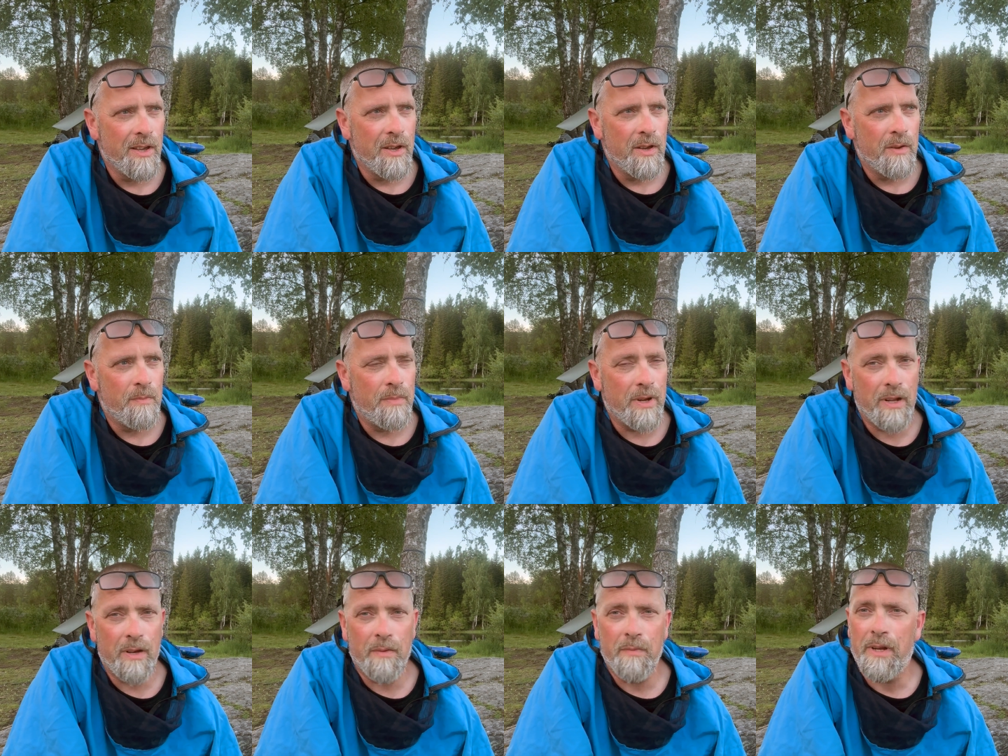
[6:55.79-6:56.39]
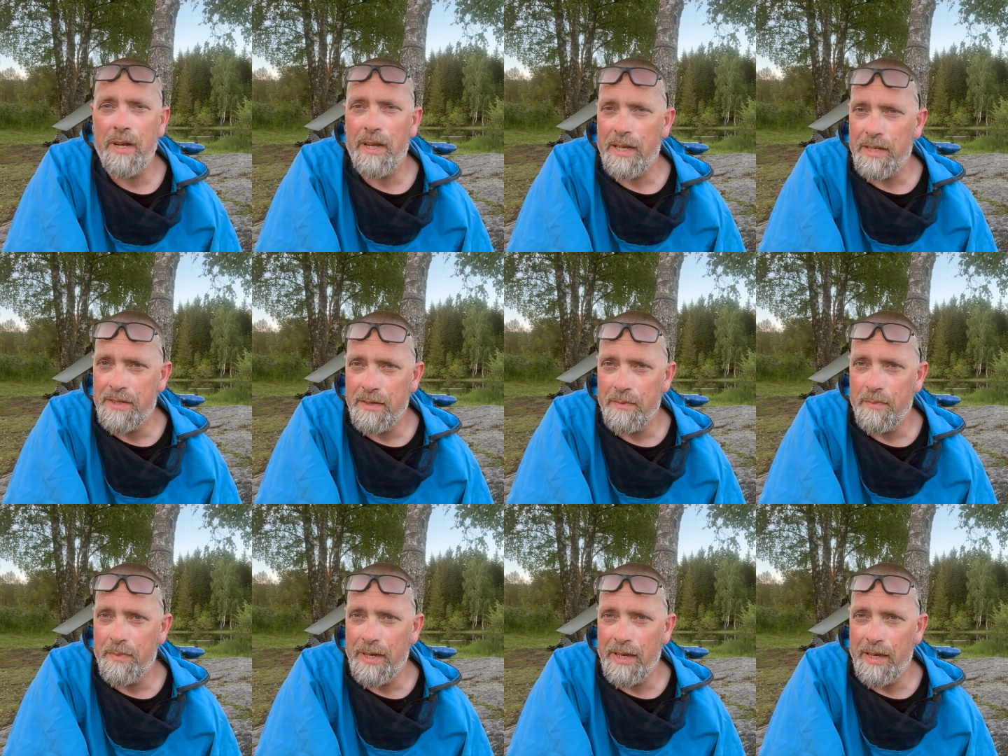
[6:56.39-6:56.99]
but I'm glad
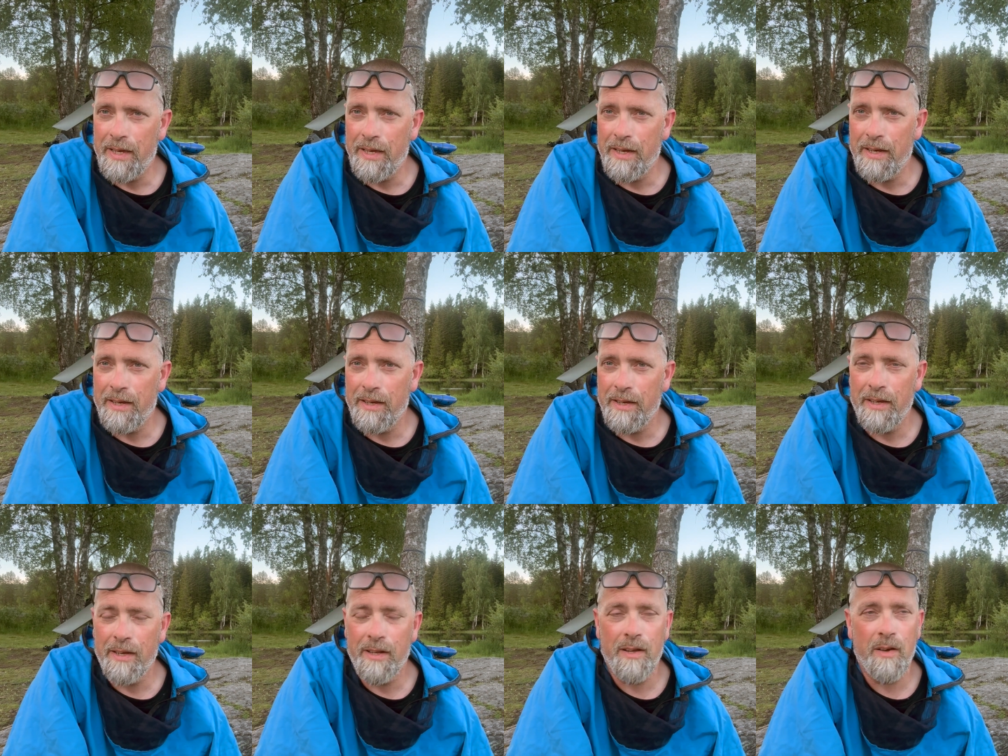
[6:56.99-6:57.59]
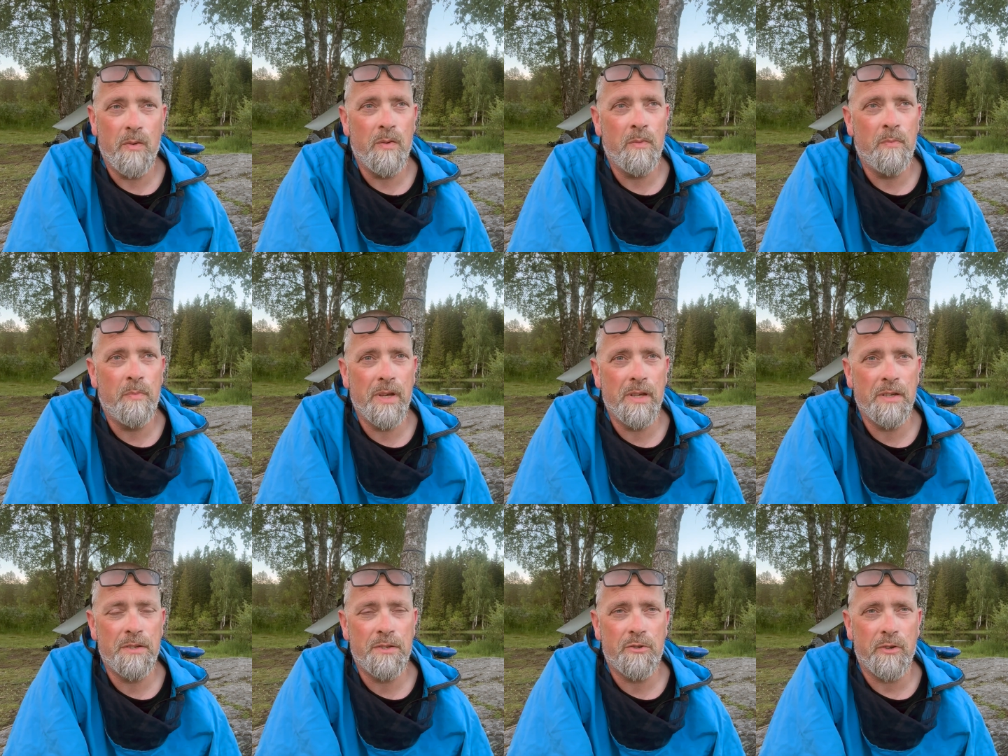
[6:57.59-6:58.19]
to be here. You know, a
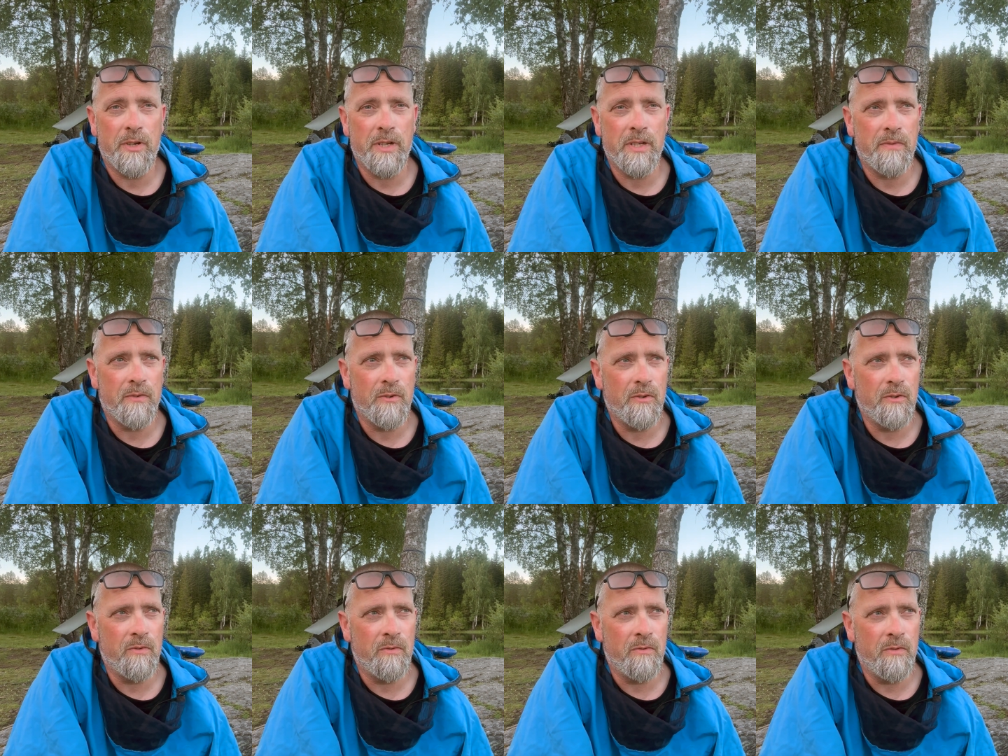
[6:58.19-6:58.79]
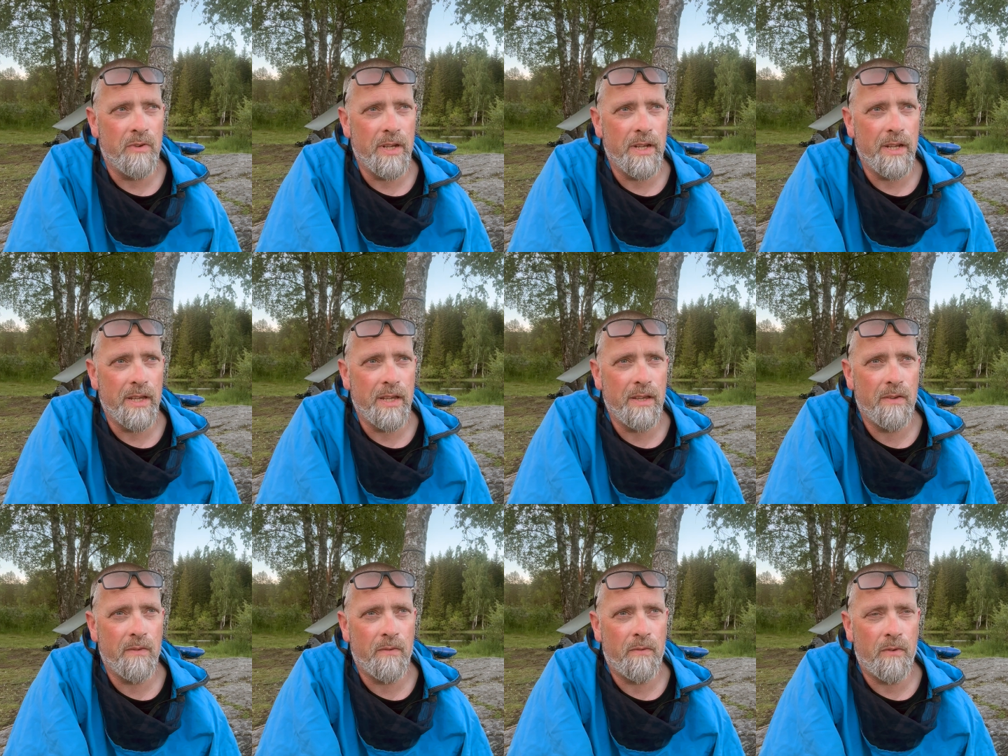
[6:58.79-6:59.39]
bit stressful
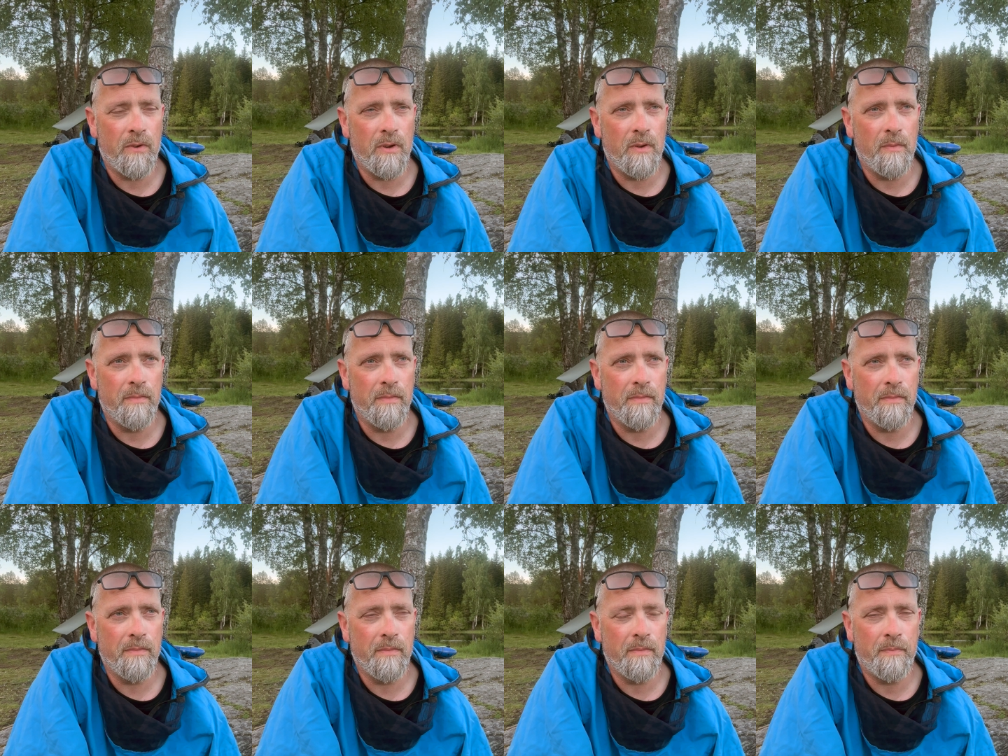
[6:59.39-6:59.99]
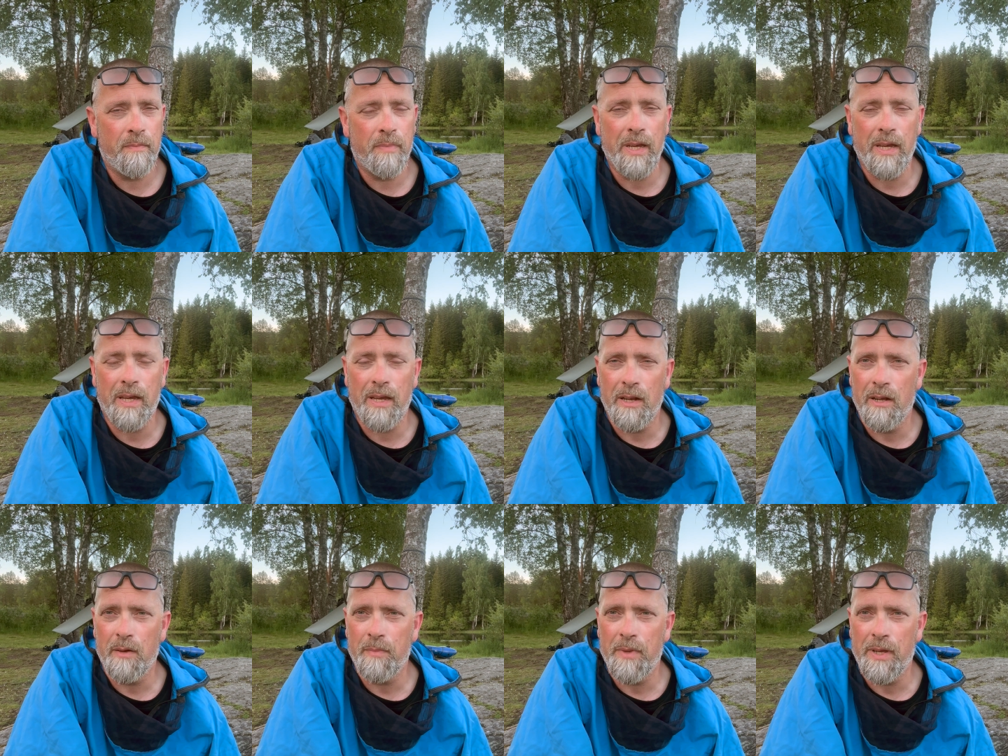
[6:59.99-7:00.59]
really from
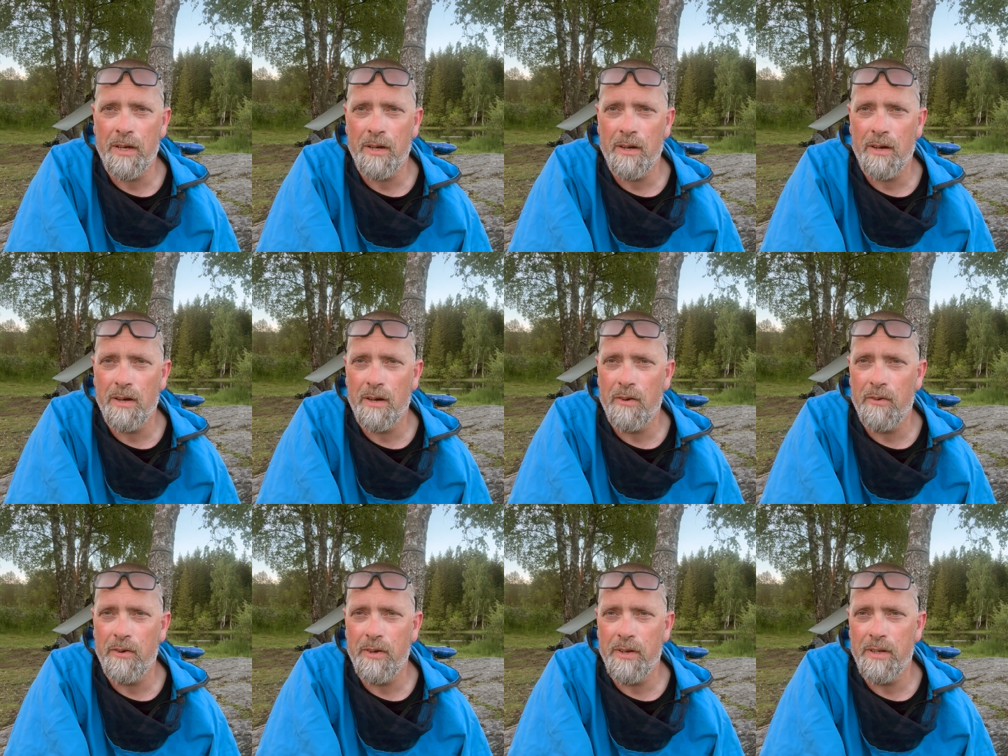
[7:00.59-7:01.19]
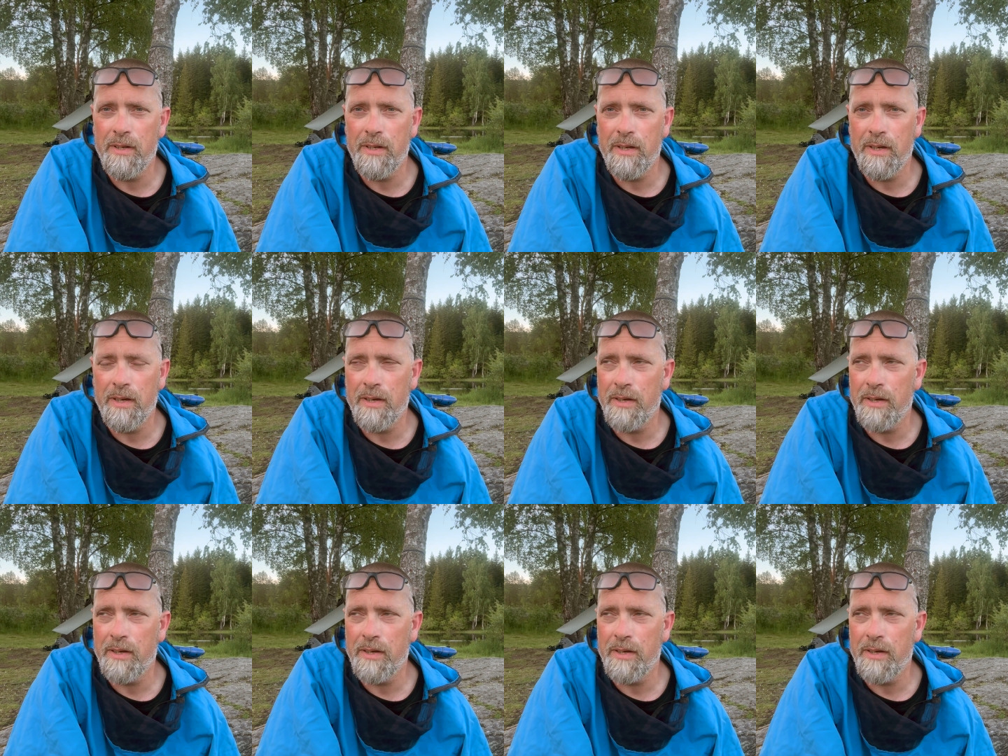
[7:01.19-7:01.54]
picking up the car and